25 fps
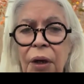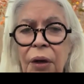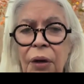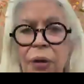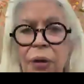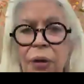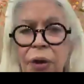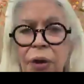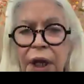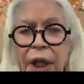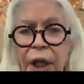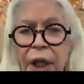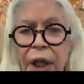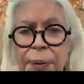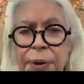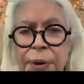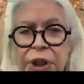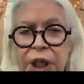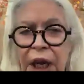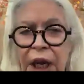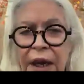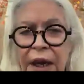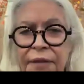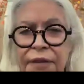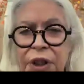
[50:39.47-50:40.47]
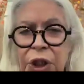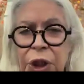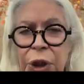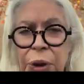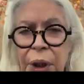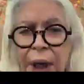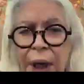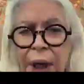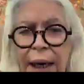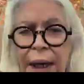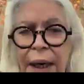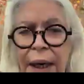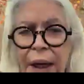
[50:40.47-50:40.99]
Could Help Save
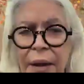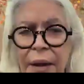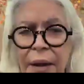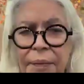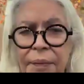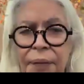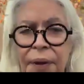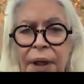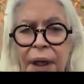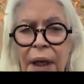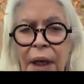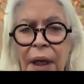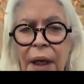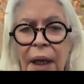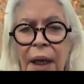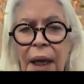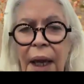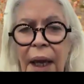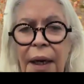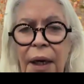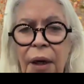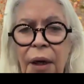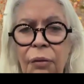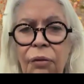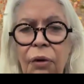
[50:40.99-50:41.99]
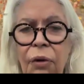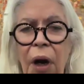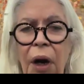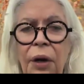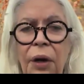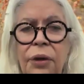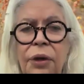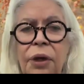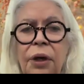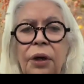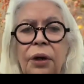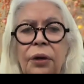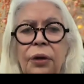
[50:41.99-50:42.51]
Australia. And he
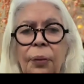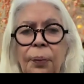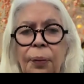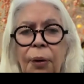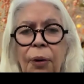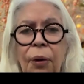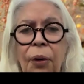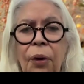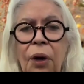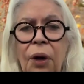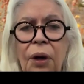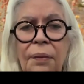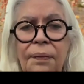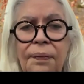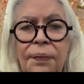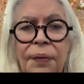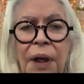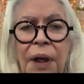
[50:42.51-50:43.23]
wrote the book